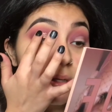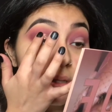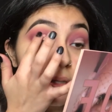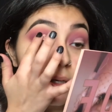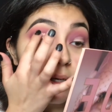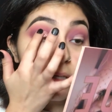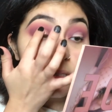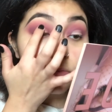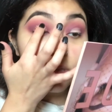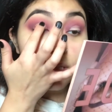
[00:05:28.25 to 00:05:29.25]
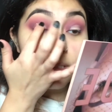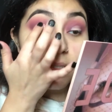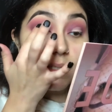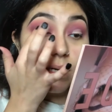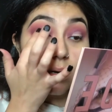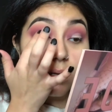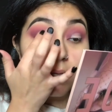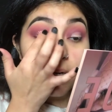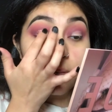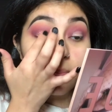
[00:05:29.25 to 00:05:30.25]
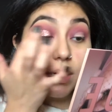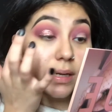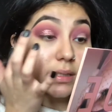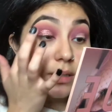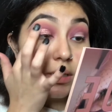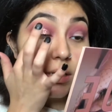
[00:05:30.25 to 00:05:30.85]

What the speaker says: glitter because it was gonna stick on there, but